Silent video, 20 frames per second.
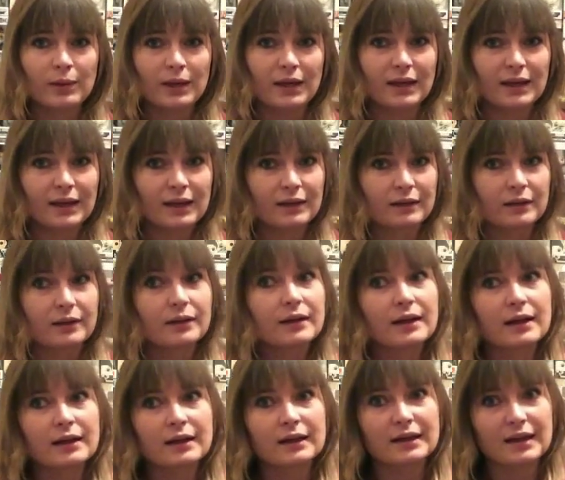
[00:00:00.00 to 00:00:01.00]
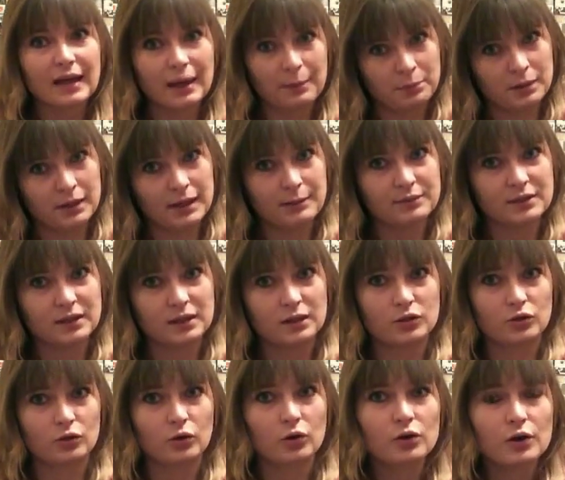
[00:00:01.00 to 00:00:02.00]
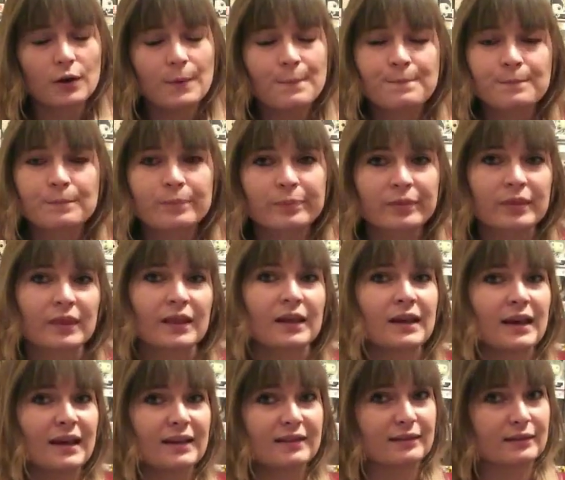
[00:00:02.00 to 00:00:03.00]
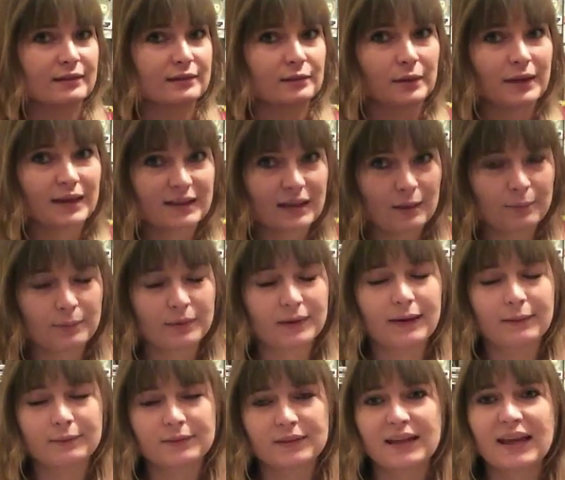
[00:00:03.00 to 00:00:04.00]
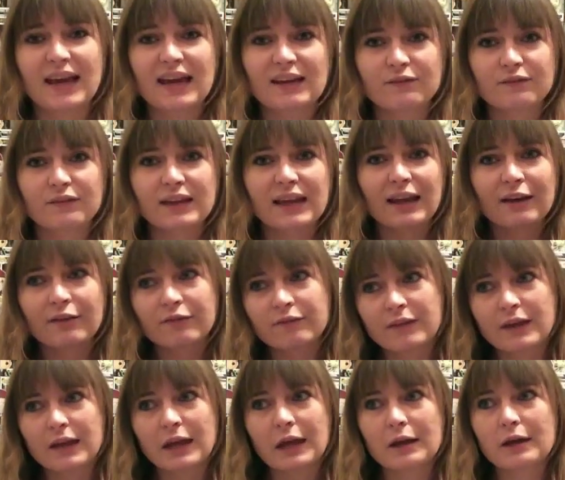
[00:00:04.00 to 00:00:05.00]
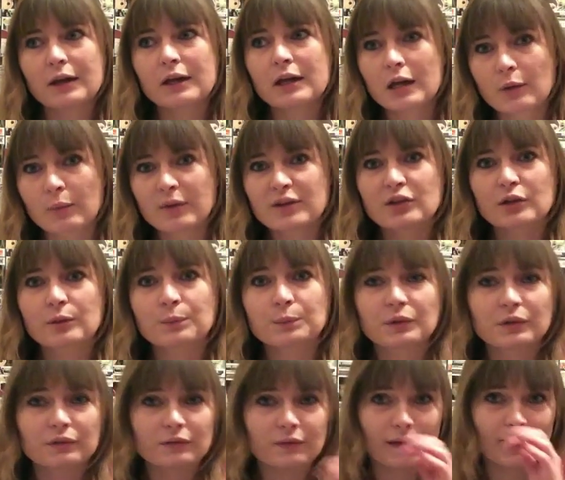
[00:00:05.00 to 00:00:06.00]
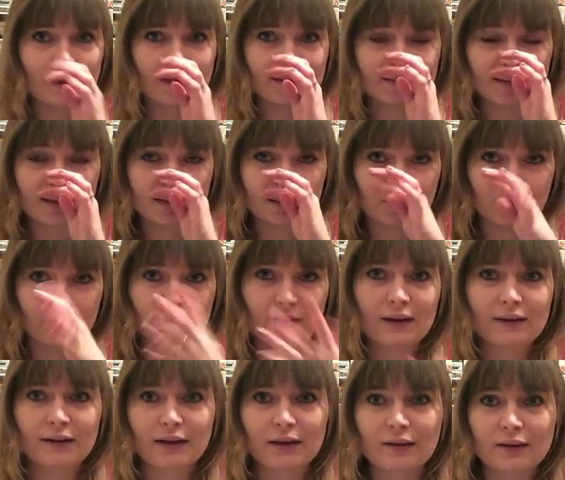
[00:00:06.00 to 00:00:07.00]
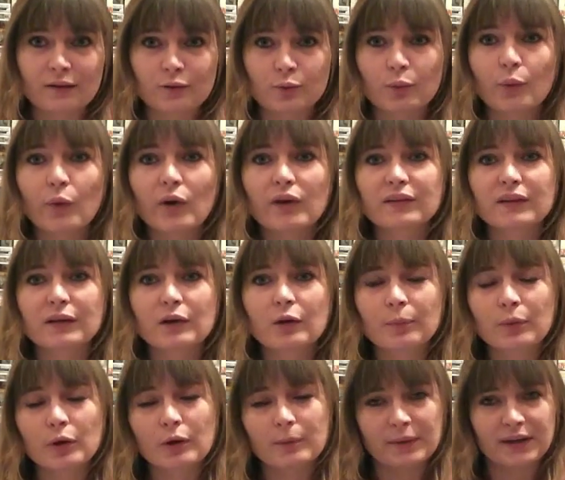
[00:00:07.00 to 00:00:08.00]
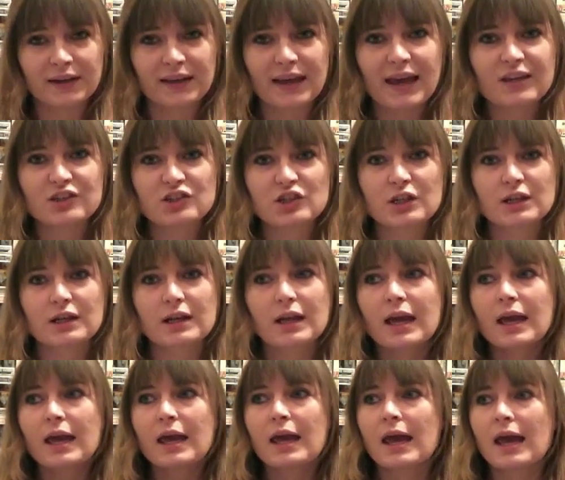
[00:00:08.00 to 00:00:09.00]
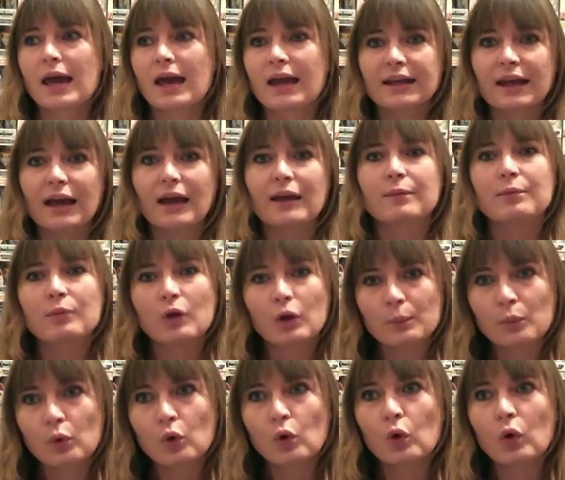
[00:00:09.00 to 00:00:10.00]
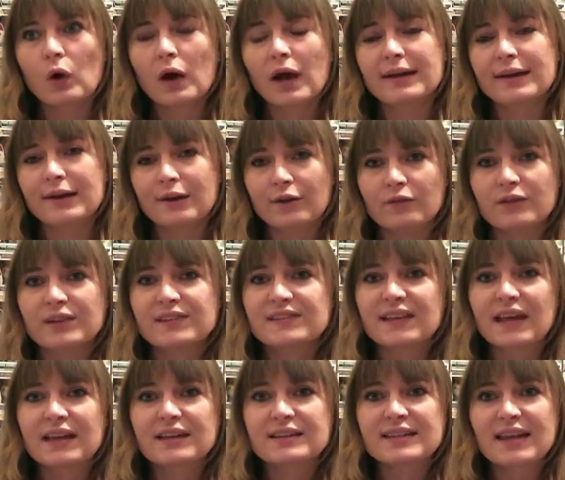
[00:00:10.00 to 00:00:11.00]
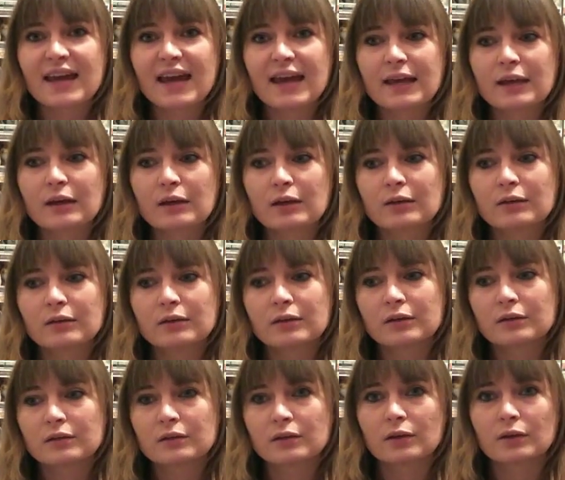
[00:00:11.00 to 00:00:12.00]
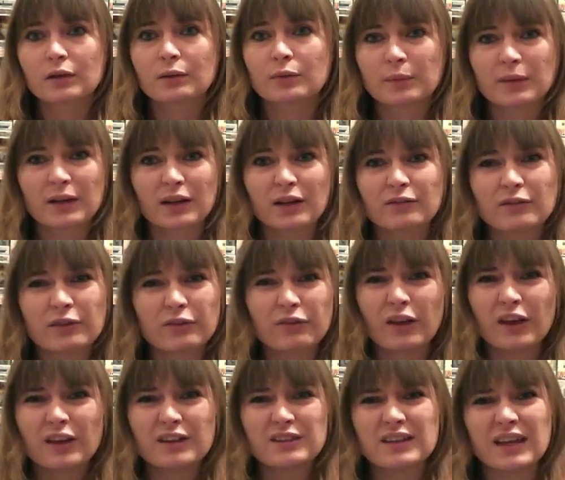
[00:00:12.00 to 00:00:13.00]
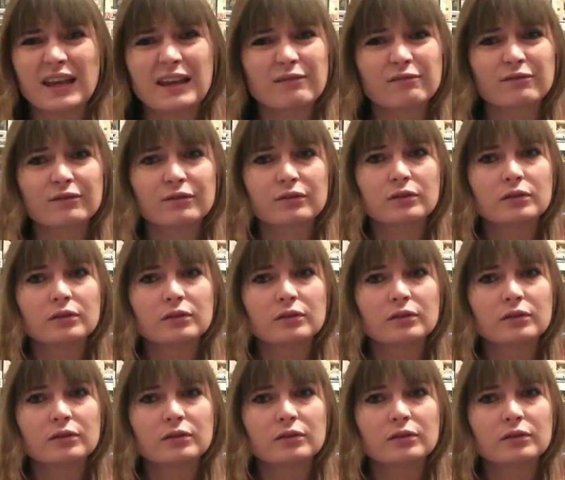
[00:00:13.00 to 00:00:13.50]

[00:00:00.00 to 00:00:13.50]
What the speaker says: being an epileptic dog. He had a fit. We took him to the vets and we found out that's what it was. He got put on medication. And he had more, and then on the Sunday, so that would have been like the 13th,